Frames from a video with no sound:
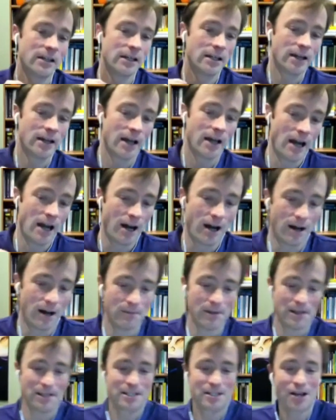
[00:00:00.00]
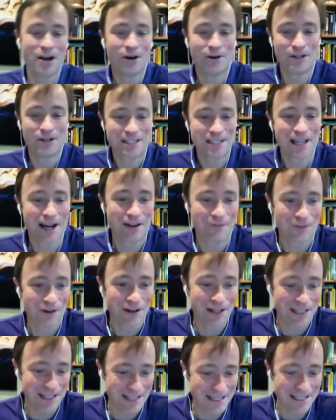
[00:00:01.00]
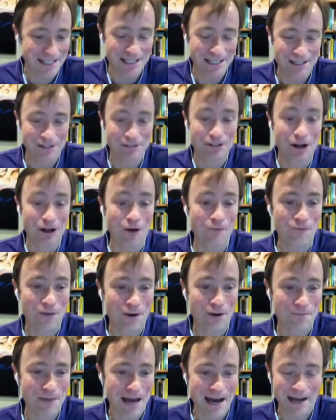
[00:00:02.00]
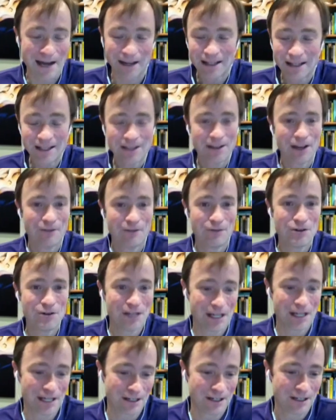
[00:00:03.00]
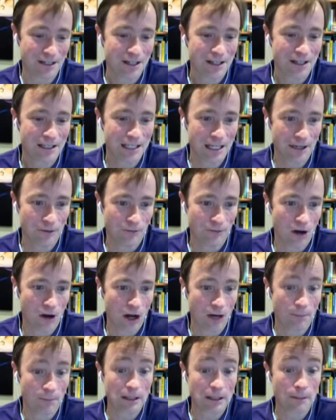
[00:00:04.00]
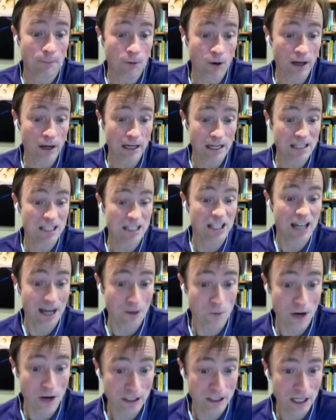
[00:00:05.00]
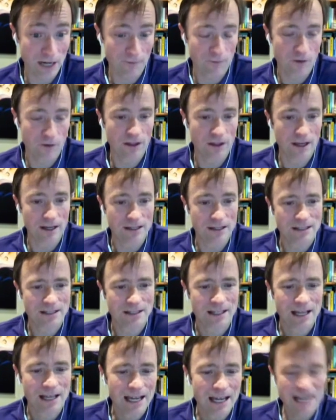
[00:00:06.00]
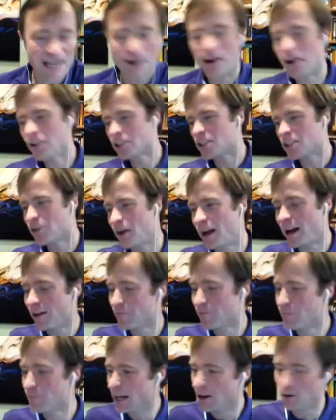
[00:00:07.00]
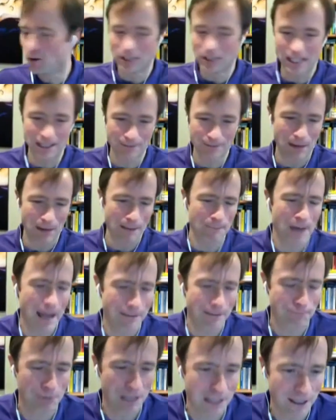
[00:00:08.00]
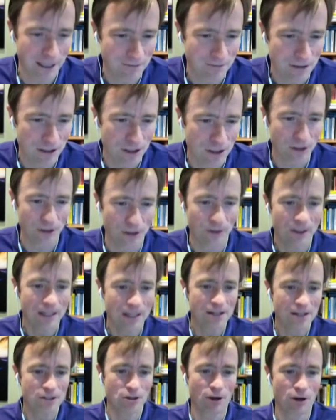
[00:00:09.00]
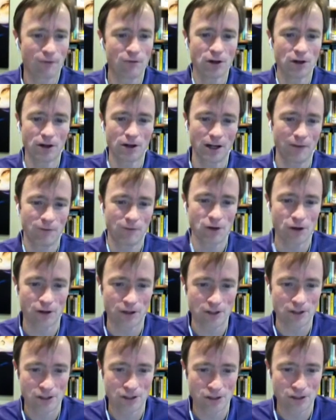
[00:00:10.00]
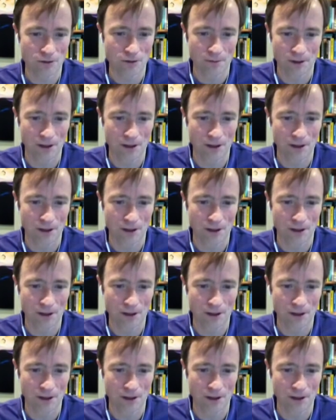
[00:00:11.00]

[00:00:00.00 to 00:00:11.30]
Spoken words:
So it's not very easy. So don't feel bad if you get it wrong. But the point is, you got to watch out for this. Now, I also have my pet peeves too. So if you're a consumer of